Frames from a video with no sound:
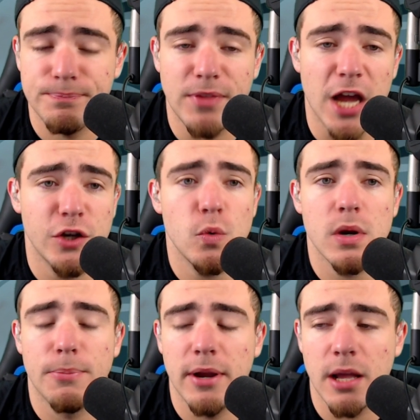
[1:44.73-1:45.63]
Now, I do want
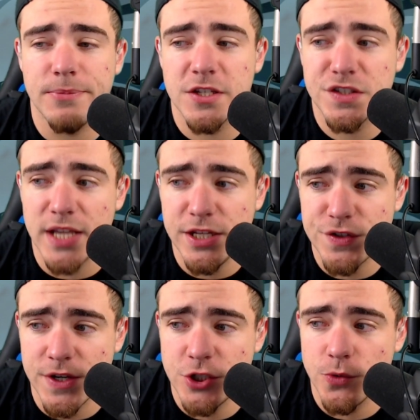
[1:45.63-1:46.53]
to bring up the
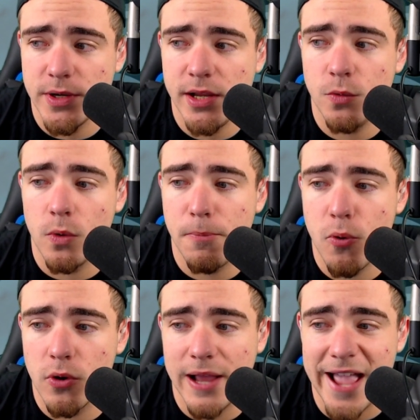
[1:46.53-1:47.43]
Saints injury
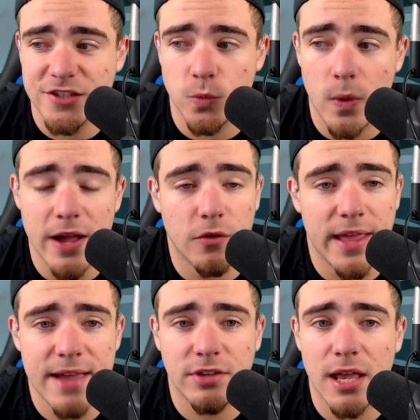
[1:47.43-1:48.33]
report as well.
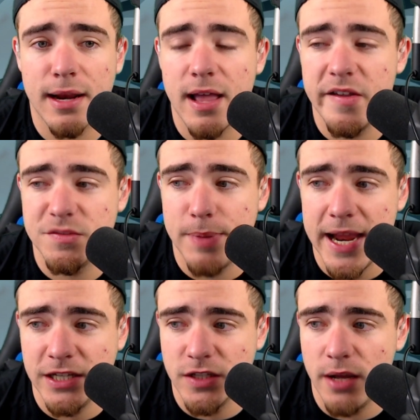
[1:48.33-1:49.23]
They have a lot of guys
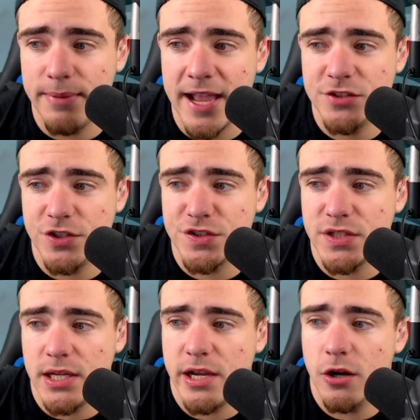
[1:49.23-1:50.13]
banged up, as you
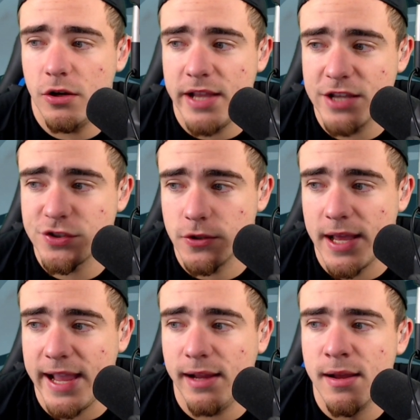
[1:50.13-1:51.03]
see here
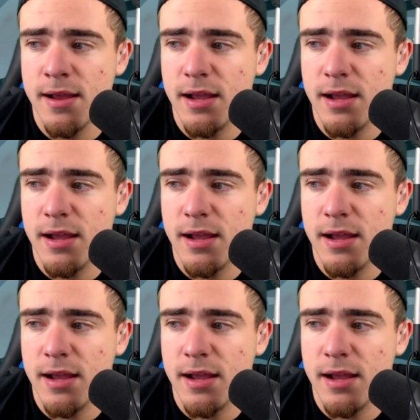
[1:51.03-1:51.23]
yesterday.